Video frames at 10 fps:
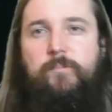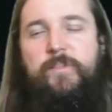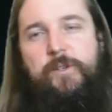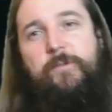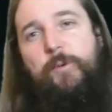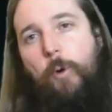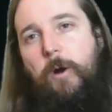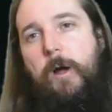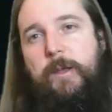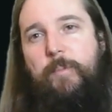So if you are
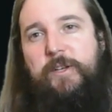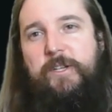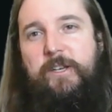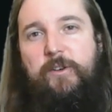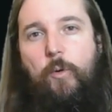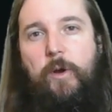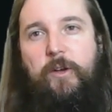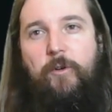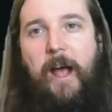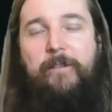on a budget and you don't want to
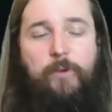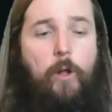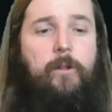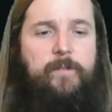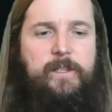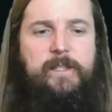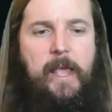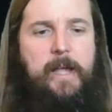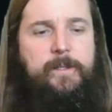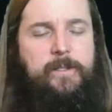craft all of these
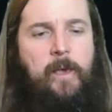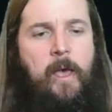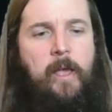lands,